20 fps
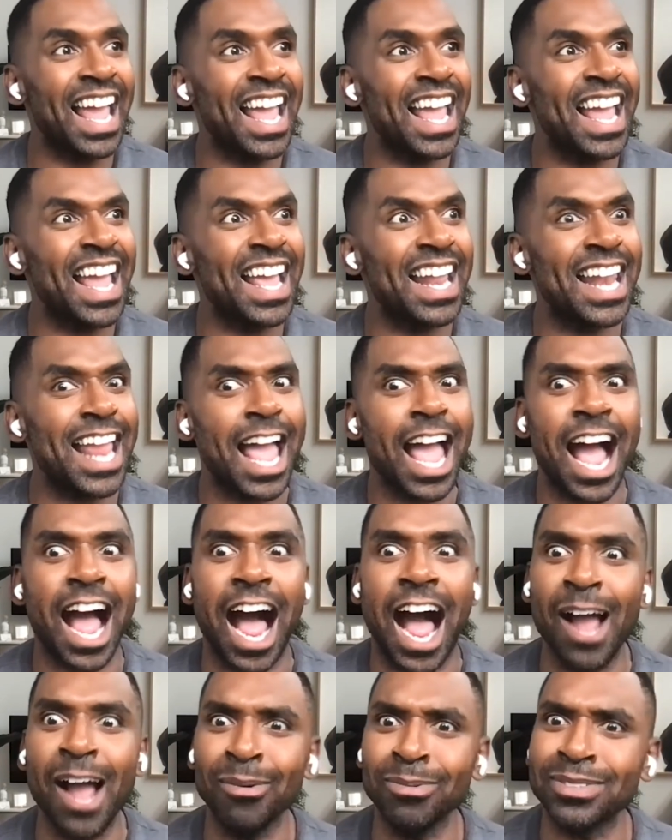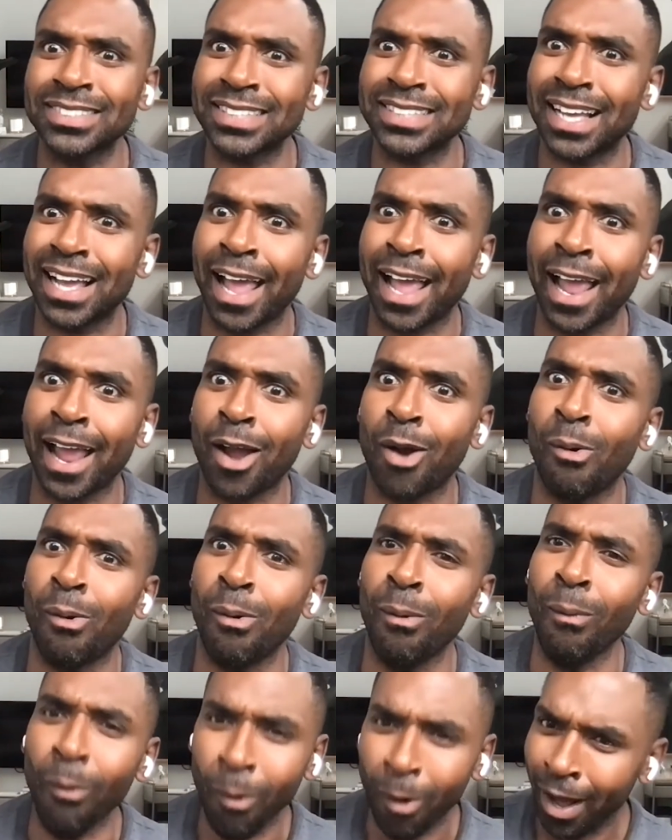And I was like,
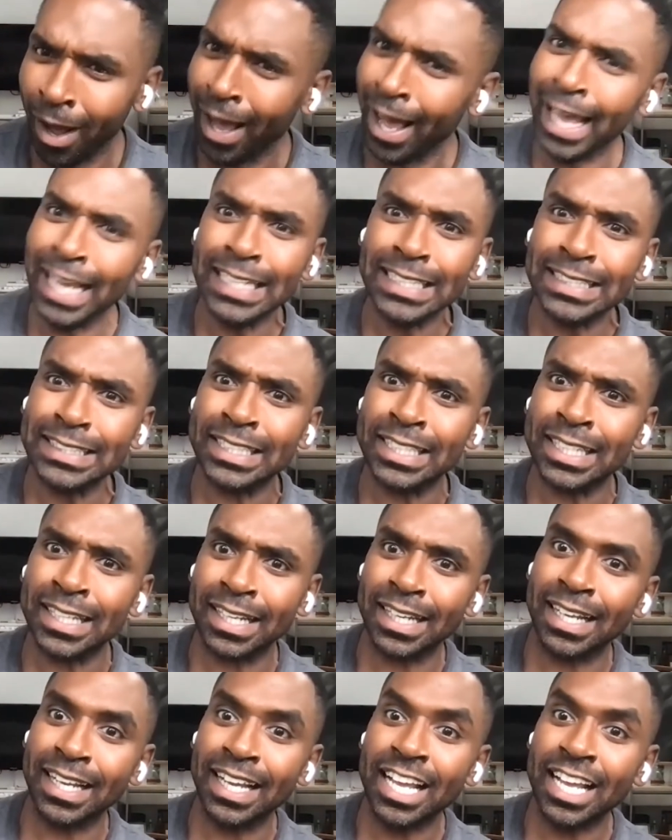what?